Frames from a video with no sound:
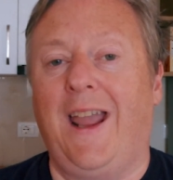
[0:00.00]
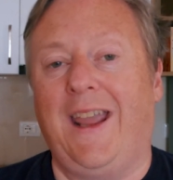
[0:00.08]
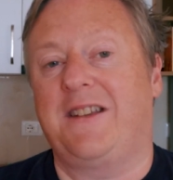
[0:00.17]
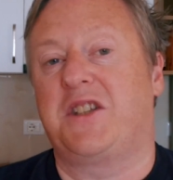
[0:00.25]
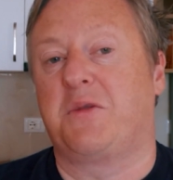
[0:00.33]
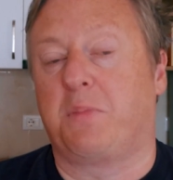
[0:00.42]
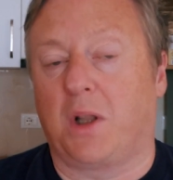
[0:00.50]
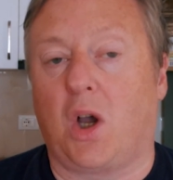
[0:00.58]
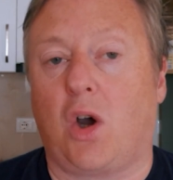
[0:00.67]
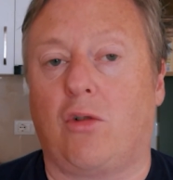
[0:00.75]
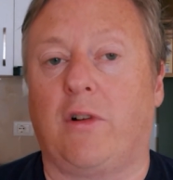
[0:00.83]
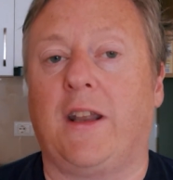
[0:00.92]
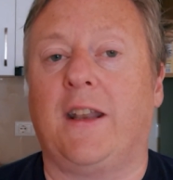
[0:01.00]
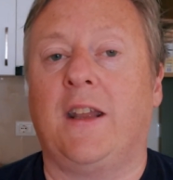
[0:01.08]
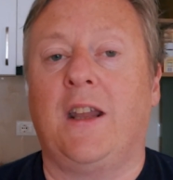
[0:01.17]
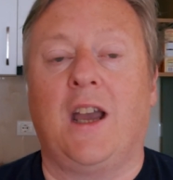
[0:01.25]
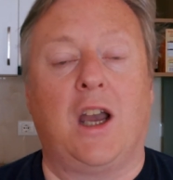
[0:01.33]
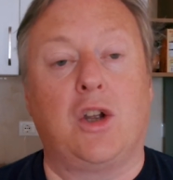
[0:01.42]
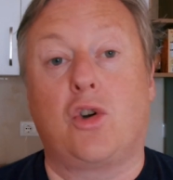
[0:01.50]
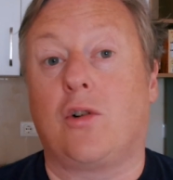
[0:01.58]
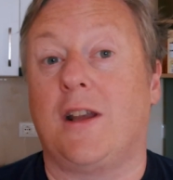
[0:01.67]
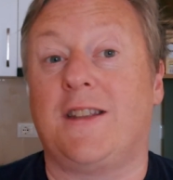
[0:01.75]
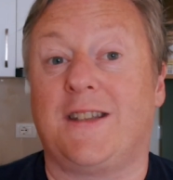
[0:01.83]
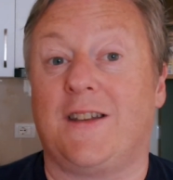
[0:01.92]
exploring and
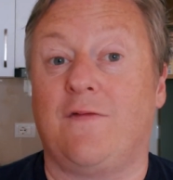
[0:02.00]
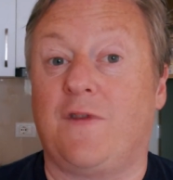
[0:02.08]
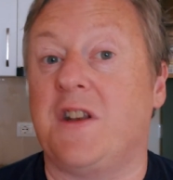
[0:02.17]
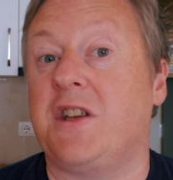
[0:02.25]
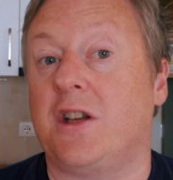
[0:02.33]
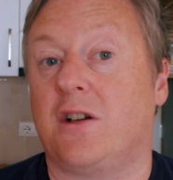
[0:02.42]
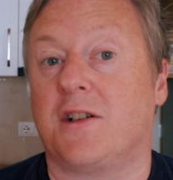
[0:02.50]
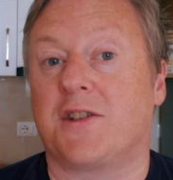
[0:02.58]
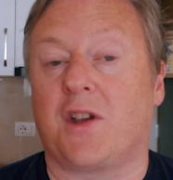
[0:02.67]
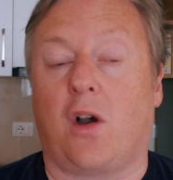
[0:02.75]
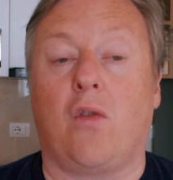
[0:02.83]
creating videos